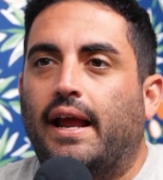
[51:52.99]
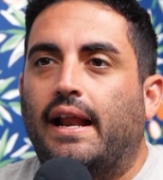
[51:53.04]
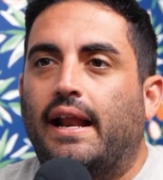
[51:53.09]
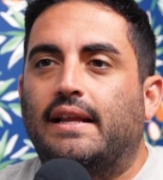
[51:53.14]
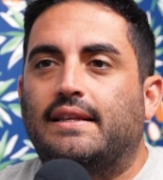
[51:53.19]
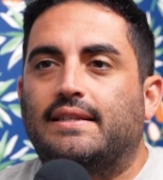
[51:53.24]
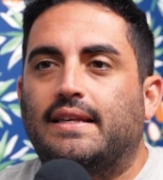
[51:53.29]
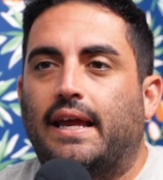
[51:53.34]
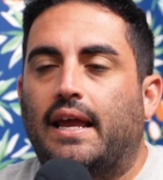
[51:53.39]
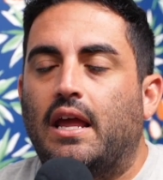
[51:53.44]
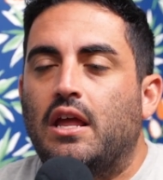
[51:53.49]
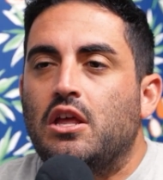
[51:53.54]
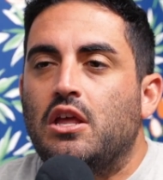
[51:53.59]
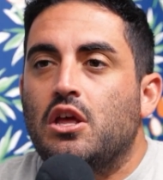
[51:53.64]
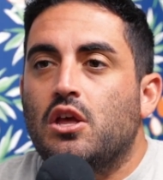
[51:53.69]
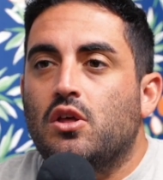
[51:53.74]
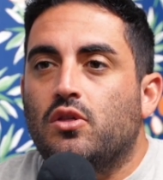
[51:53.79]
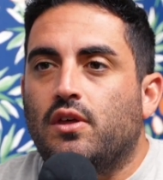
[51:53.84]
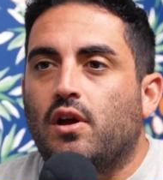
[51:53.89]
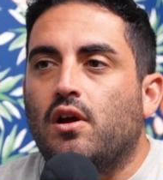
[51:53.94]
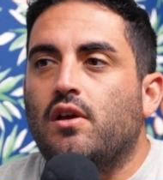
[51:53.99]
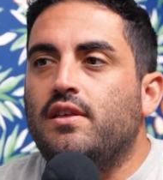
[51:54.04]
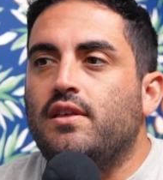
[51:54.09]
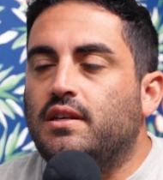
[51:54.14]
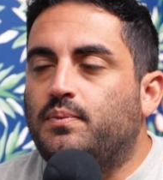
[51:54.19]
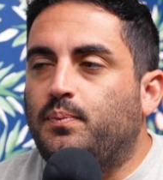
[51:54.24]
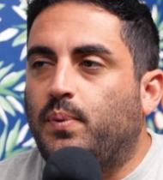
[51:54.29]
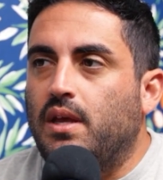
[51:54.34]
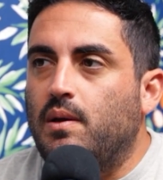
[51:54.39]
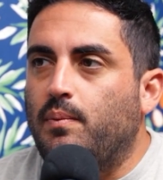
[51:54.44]
And it's like, there are
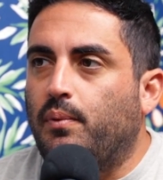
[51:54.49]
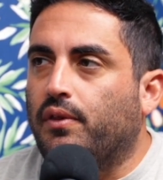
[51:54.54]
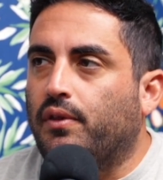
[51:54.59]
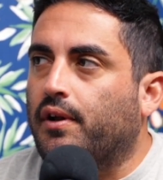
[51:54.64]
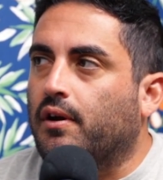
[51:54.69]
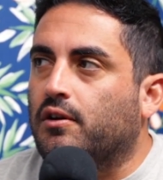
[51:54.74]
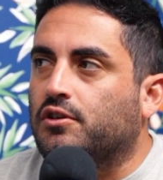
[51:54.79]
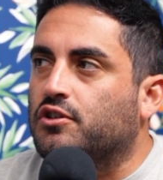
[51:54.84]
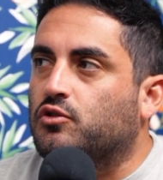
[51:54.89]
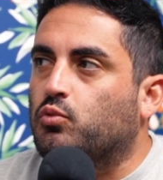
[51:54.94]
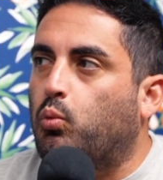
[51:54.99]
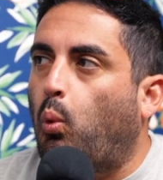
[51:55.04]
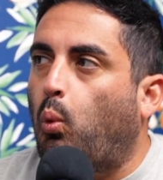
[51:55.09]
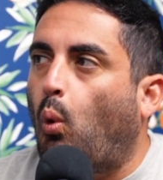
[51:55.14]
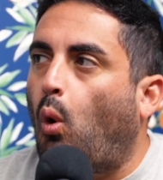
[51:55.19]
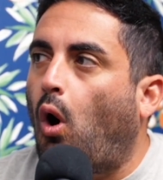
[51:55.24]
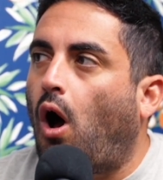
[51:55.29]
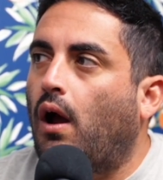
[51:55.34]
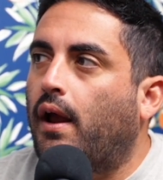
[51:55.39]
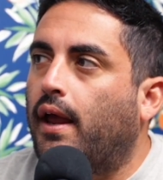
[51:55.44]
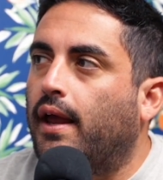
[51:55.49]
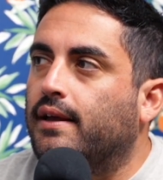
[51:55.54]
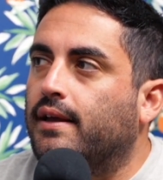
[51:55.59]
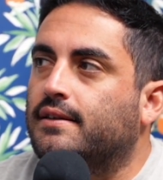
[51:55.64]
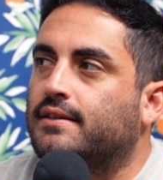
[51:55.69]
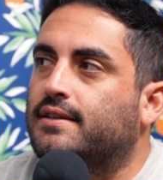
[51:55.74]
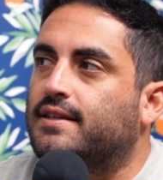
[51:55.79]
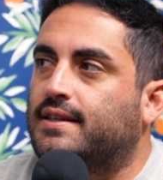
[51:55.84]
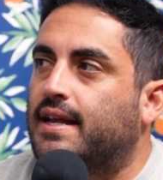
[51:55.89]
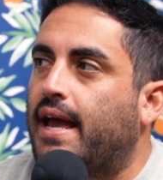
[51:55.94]
these people that are just
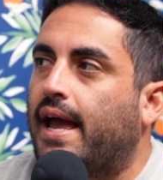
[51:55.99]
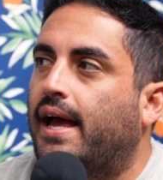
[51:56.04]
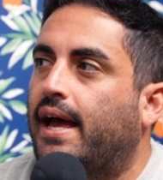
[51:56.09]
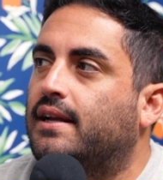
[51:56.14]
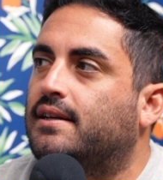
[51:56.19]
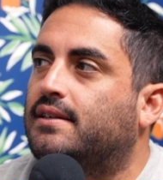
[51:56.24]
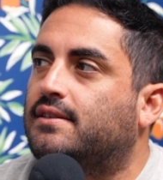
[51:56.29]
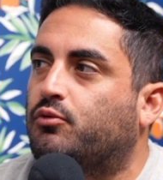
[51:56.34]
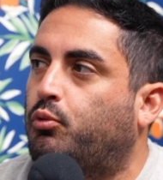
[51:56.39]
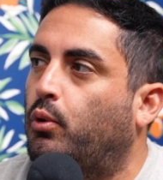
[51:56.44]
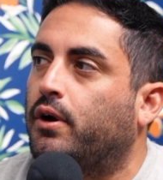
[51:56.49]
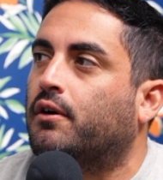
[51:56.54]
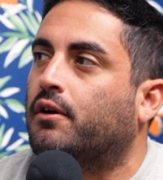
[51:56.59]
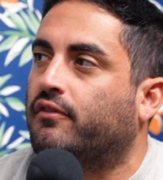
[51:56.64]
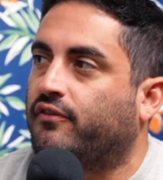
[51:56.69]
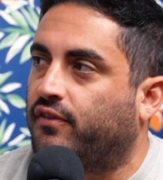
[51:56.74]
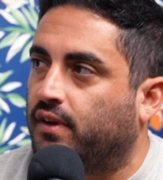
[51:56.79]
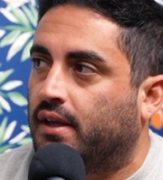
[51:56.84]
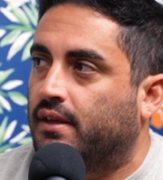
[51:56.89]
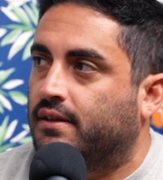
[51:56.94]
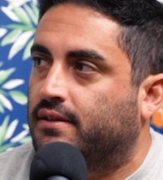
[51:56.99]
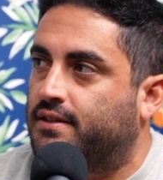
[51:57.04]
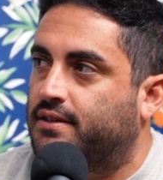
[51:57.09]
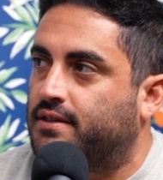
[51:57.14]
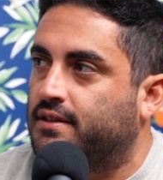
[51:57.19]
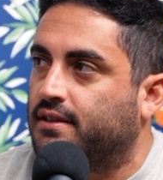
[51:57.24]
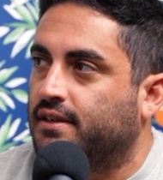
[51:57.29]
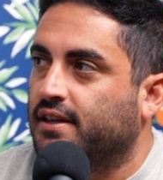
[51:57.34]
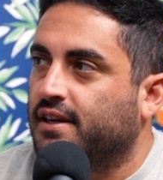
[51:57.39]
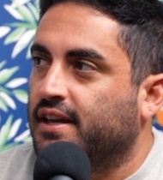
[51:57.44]
walking sad Twitter
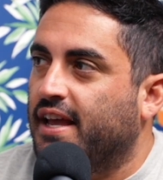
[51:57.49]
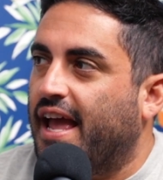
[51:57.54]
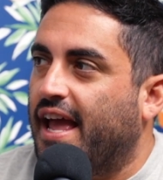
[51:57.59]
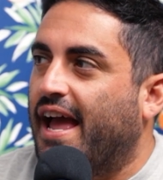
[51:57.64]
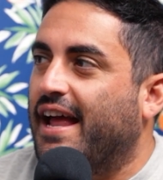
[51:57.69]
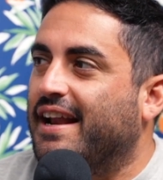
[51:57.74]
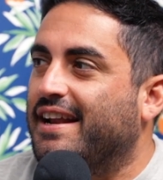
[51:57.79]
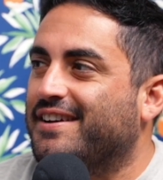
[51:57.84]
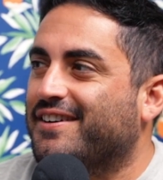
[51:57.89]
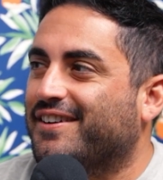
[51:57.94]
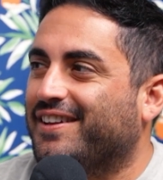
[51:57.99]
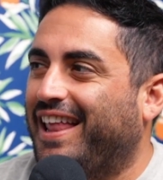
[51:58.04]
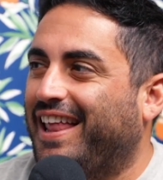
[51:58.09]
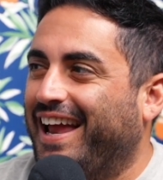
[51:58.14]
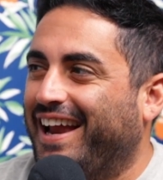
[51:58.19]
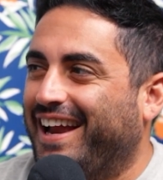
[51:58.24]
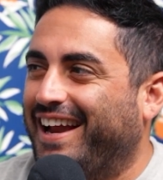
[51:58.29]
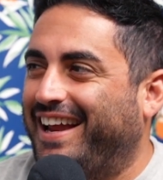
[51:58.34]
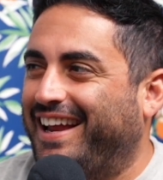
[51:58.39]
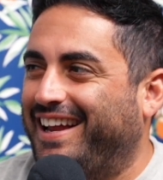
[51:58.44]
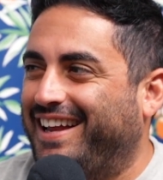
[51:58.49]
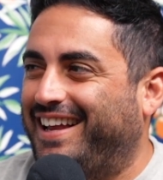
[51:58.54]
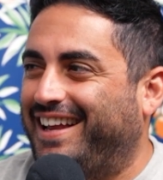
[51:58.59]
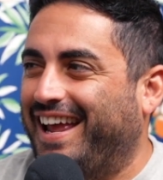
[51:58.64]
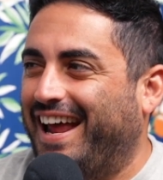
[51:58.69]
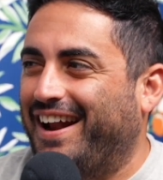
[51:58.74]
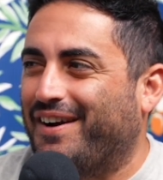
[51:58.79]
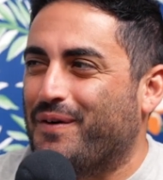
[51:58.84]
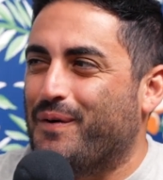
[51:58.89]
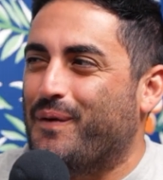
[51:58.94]
feeds. And you're like,
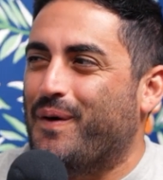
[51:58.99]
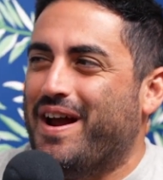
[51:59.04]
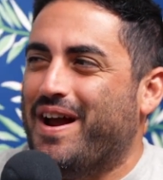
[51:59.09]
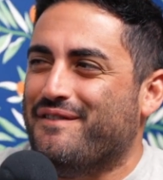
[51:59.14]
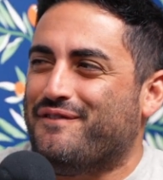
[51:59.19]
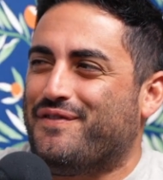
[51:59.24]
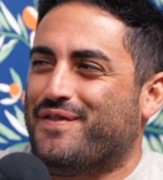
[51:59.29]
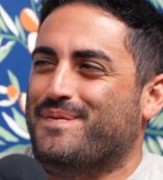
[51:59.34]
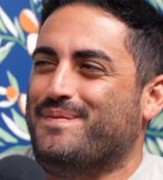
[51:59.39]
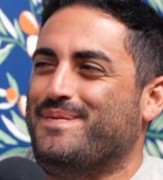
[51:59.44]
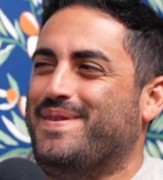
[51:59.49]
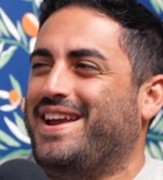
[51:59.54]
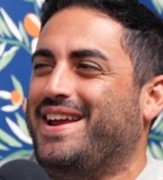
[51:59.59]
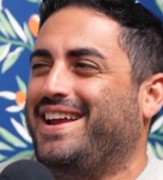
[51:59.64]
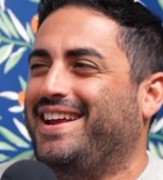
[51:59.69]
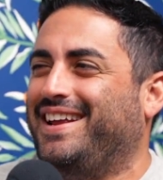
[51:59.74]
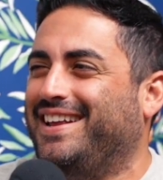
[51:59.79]
get away from me.